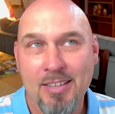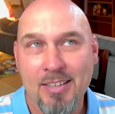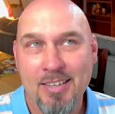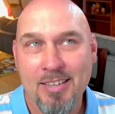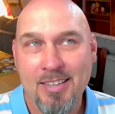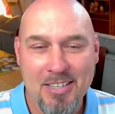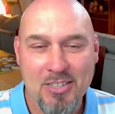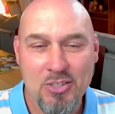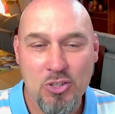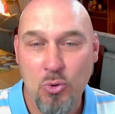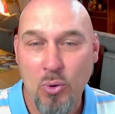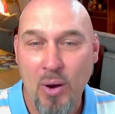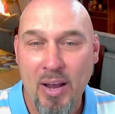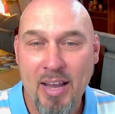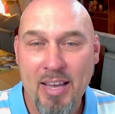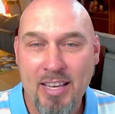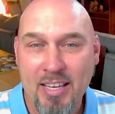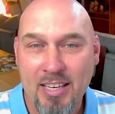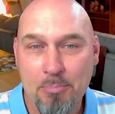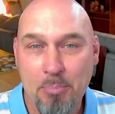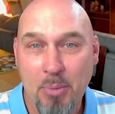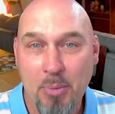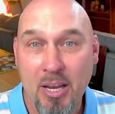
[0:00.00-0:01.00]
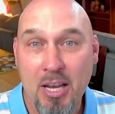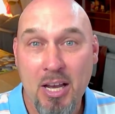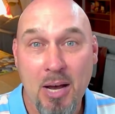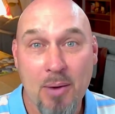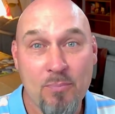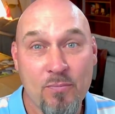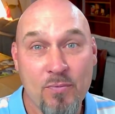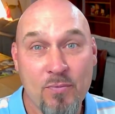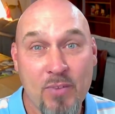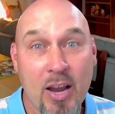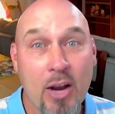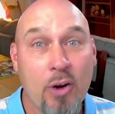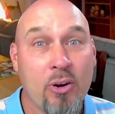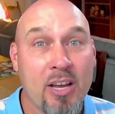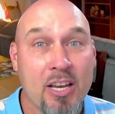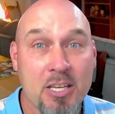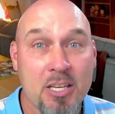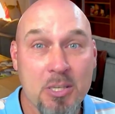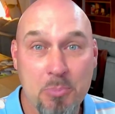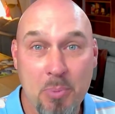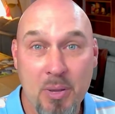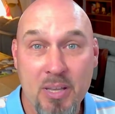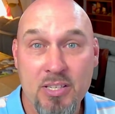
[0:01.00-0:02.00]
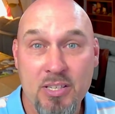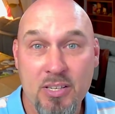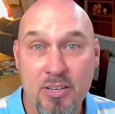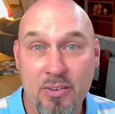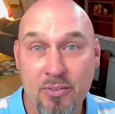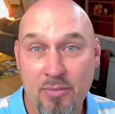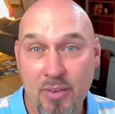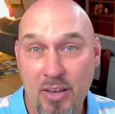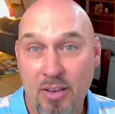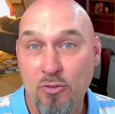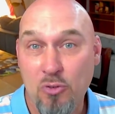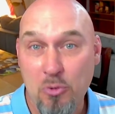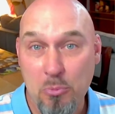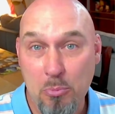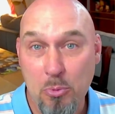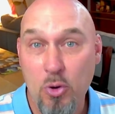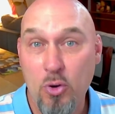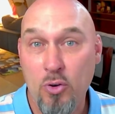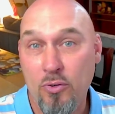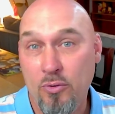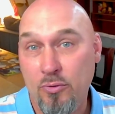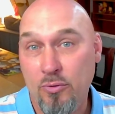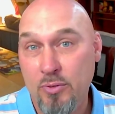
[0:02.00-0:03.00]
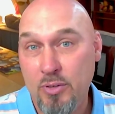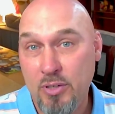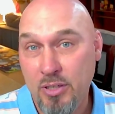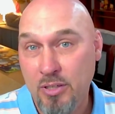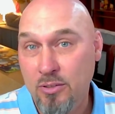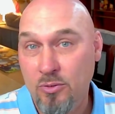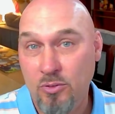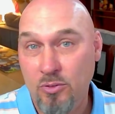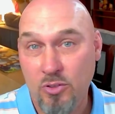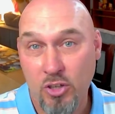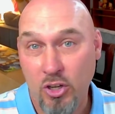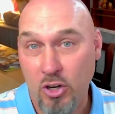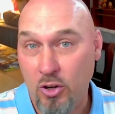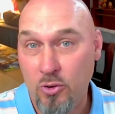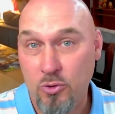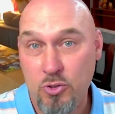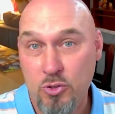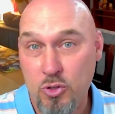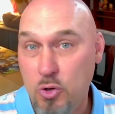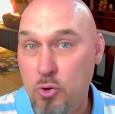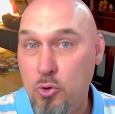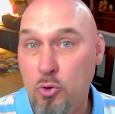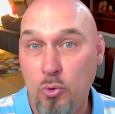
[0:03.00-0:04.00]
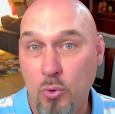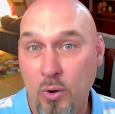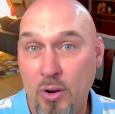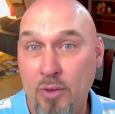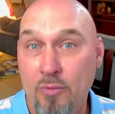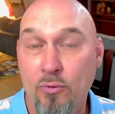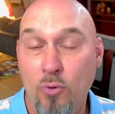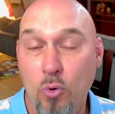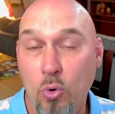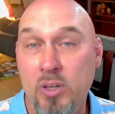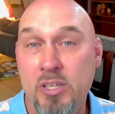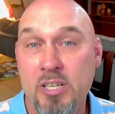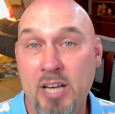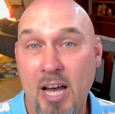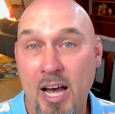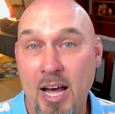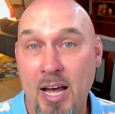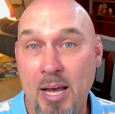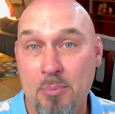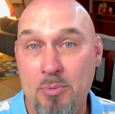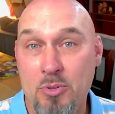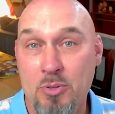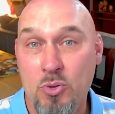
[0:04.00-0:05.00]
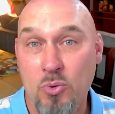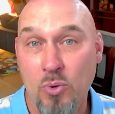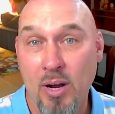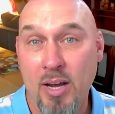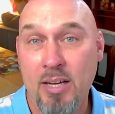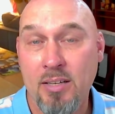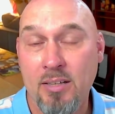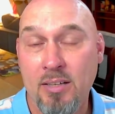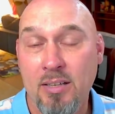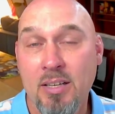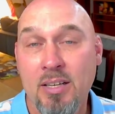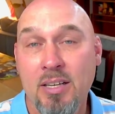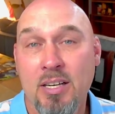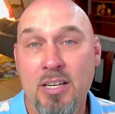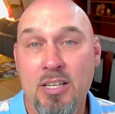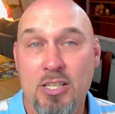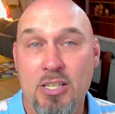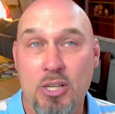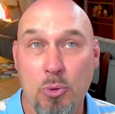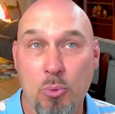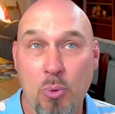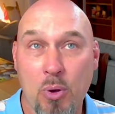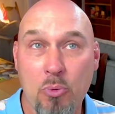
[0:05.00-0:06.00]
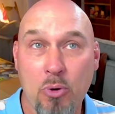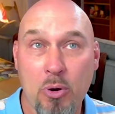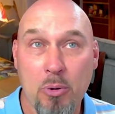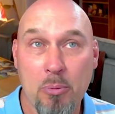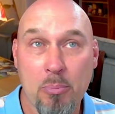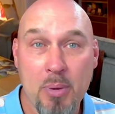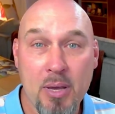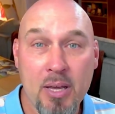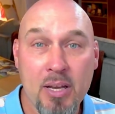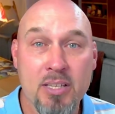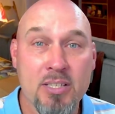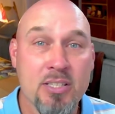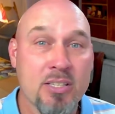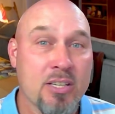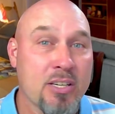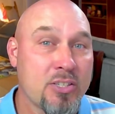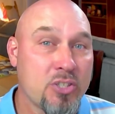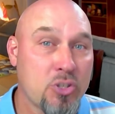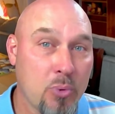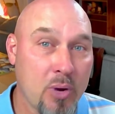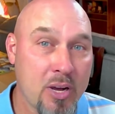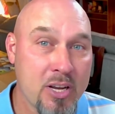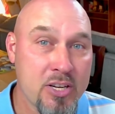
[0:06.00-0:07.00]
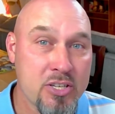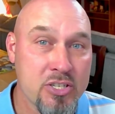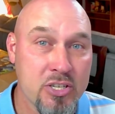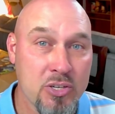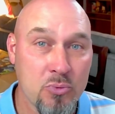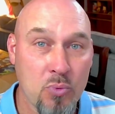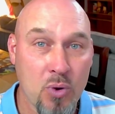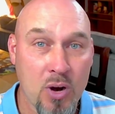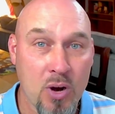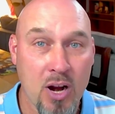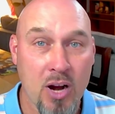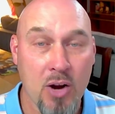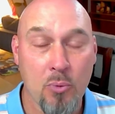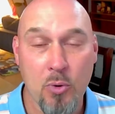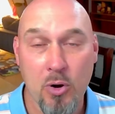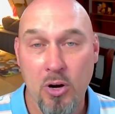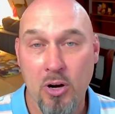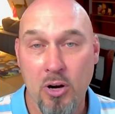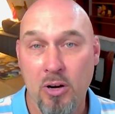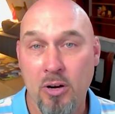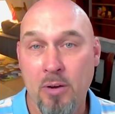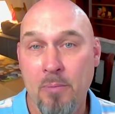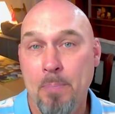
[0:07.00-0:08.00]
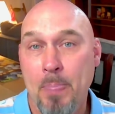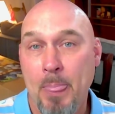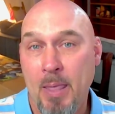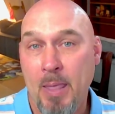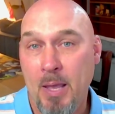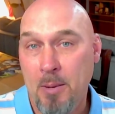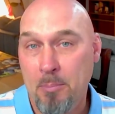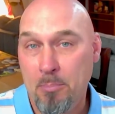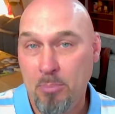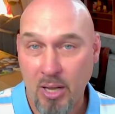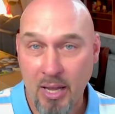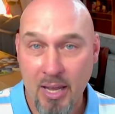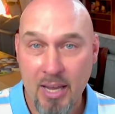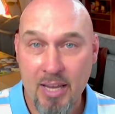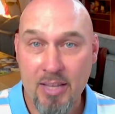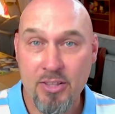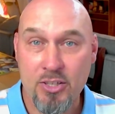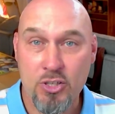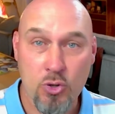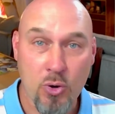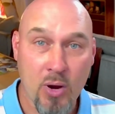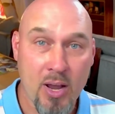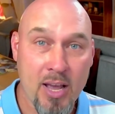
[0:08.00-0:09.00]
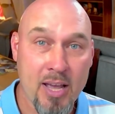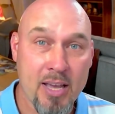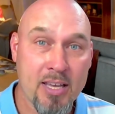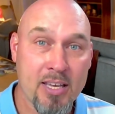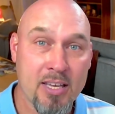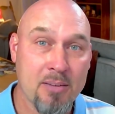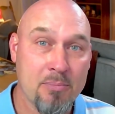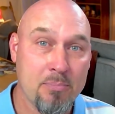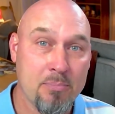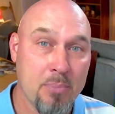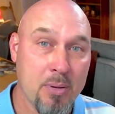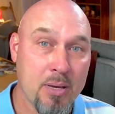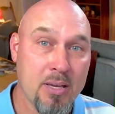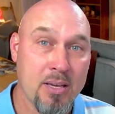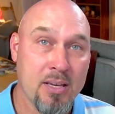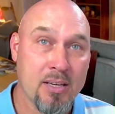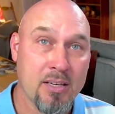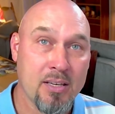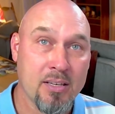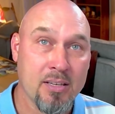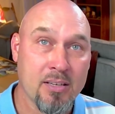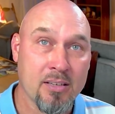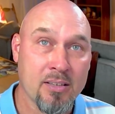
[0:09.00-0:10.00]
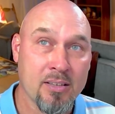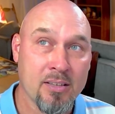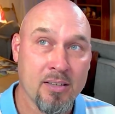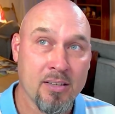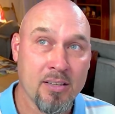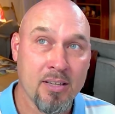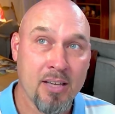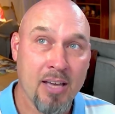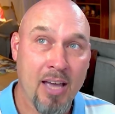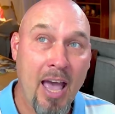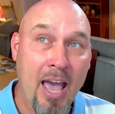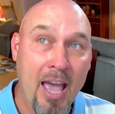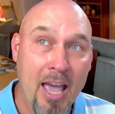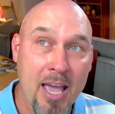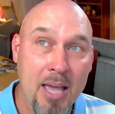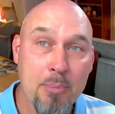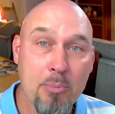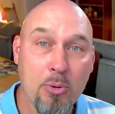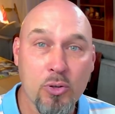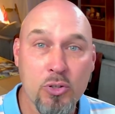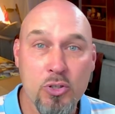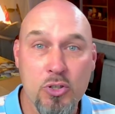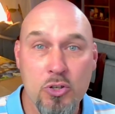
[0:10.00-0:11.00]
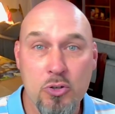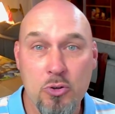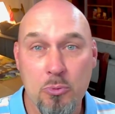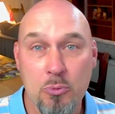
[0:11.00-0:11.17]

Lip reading: Drake can become very expensive if removed, 2, 3, 4 times, right? So we want to be in a situation where we're playing the Drake and being able to